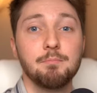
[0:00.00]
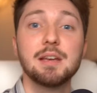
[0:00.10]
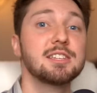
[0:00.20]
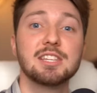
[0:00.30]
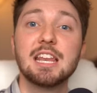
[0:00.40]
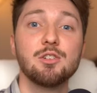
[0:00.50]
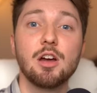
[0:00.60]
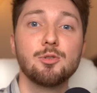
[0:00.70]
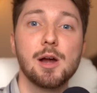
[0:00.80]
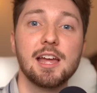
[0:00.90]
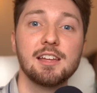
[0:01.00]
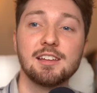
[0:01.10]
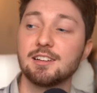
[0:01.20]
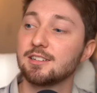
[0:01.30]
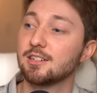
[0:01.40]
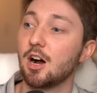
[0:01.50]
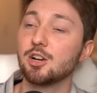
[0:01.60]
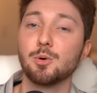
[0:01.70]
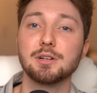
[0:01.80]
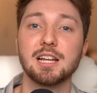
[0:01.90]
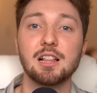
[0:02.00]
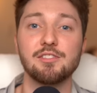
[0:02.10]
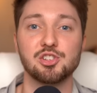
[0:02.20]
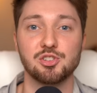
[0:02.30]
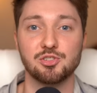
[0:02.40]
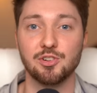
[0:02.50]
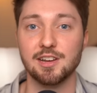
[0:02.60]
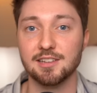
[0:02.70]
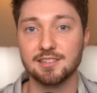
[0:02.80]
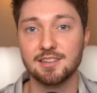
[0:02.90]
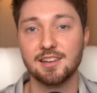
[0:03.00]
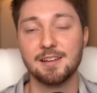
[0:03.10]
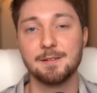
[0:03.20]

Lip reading: big city runway onto our television screens.